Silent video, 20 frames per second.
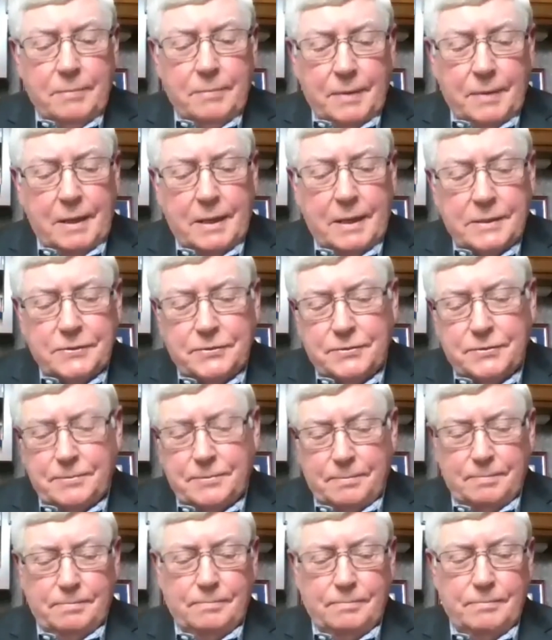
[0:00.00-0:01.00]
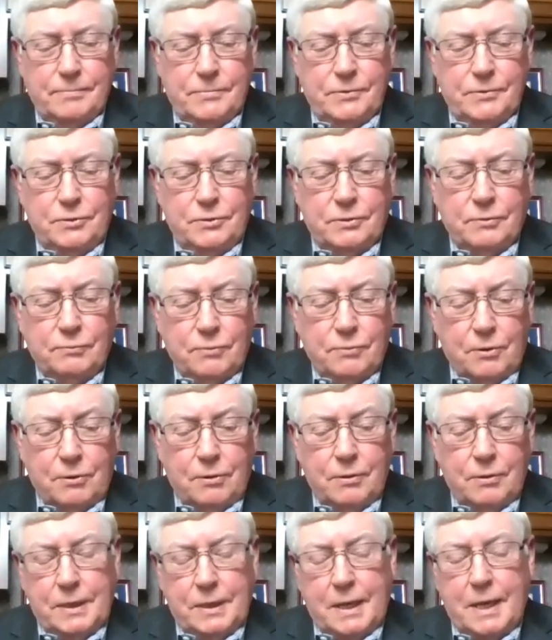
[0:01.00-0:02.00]
as your
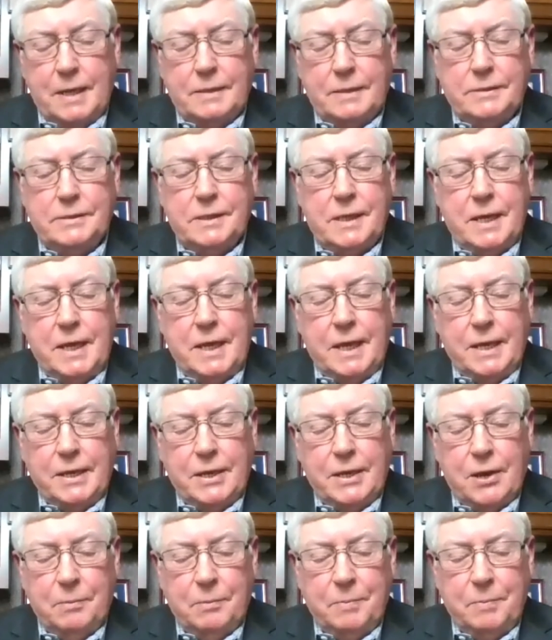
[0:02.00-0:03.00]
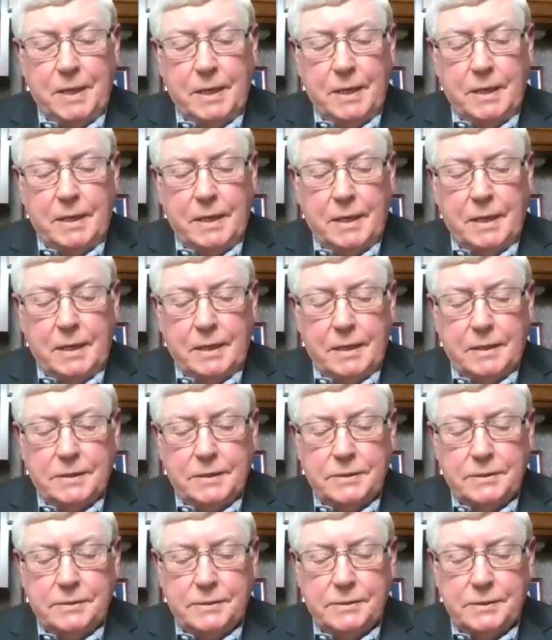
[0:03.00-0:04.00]
role at AARP
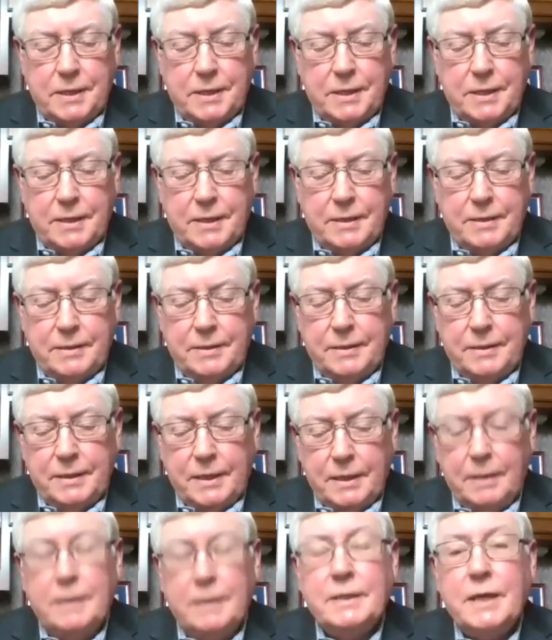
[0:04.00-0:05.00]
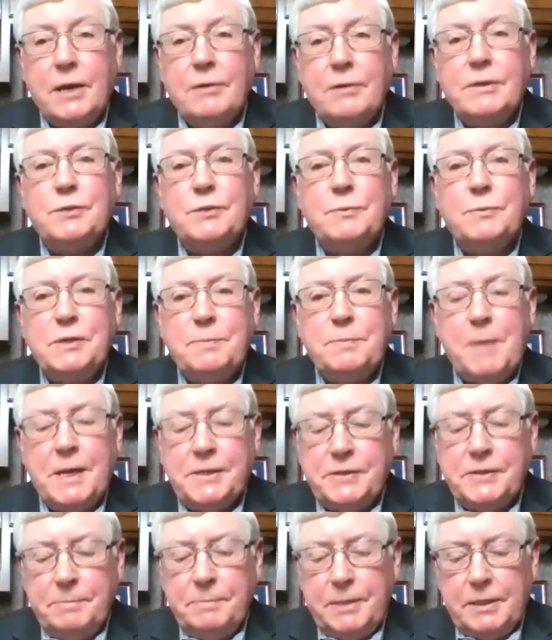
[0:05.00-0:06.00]
is, it carries
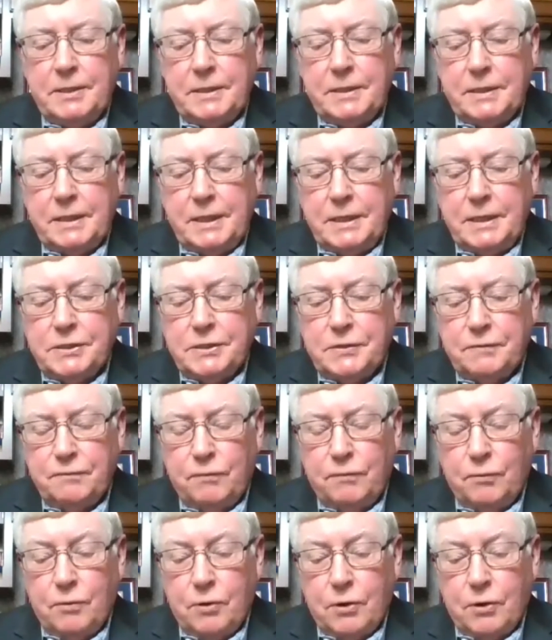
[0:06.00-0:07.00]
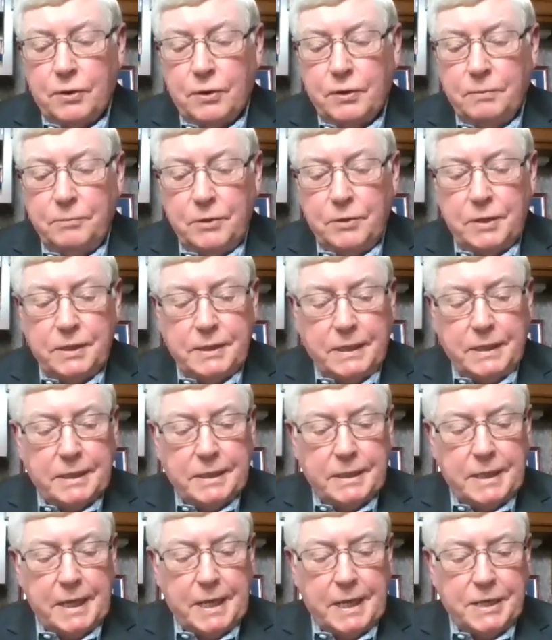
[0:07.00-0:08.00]
responsibilities for community
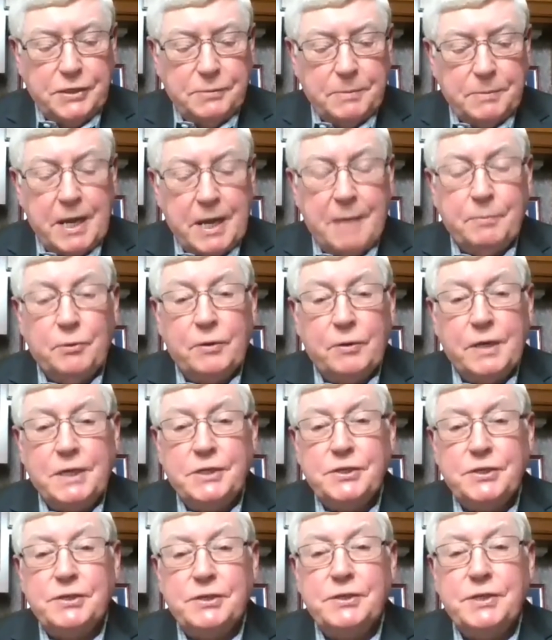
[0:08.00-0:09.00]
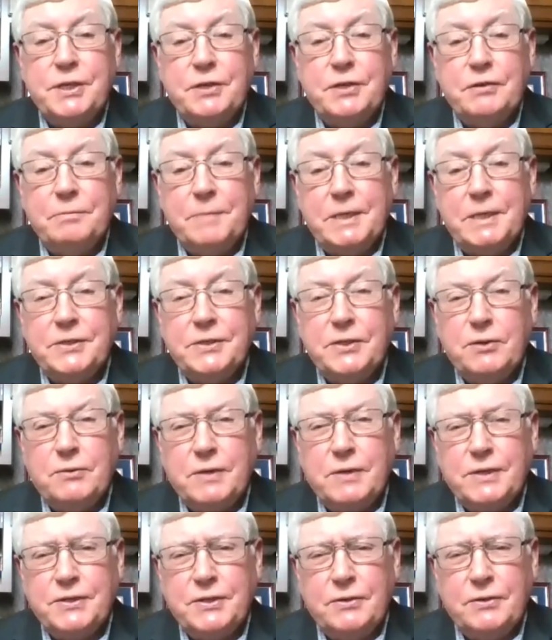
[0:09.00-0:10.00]
engagement operations here in
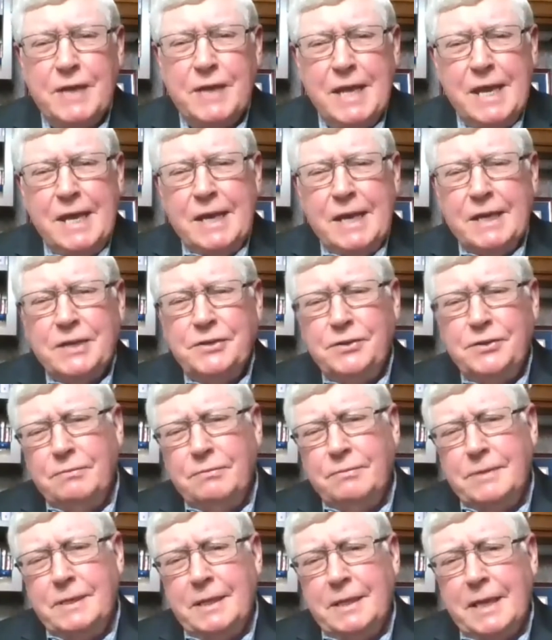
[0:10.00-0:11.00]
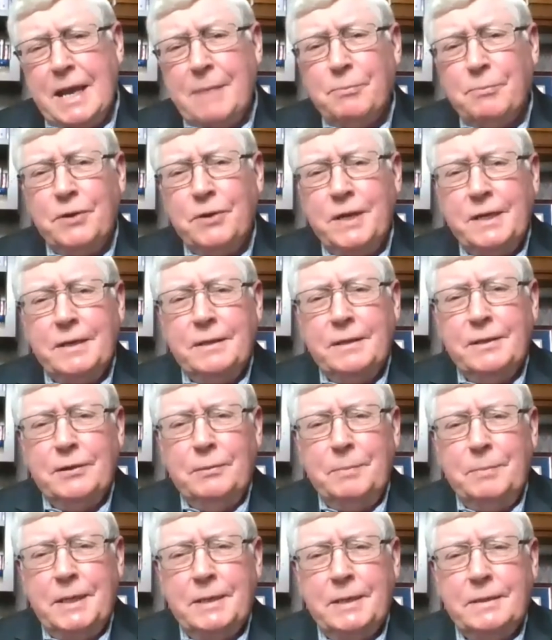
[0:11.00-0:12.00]
Minnesota. So could you elaborate a
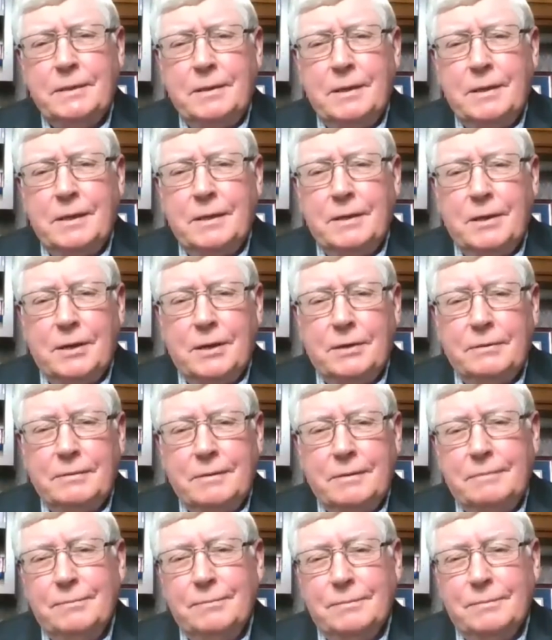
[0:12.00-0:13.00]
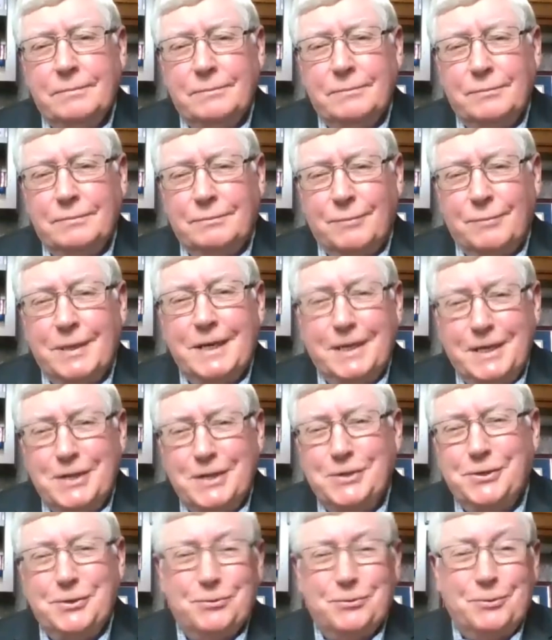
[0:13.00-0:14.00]
little bit on what it
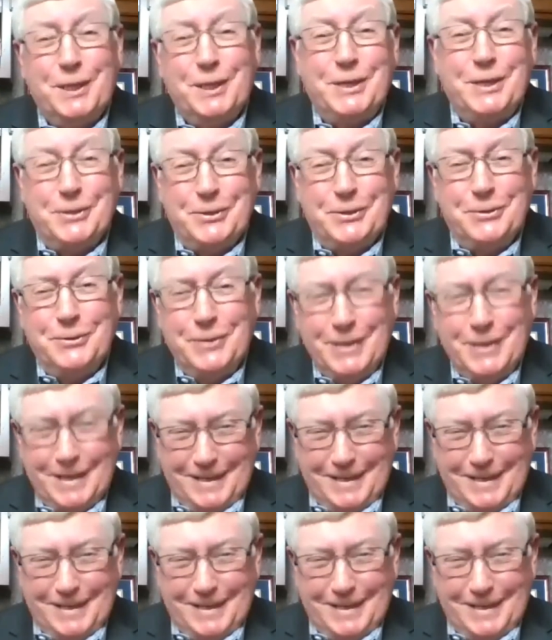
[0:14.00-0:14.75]
is you really do?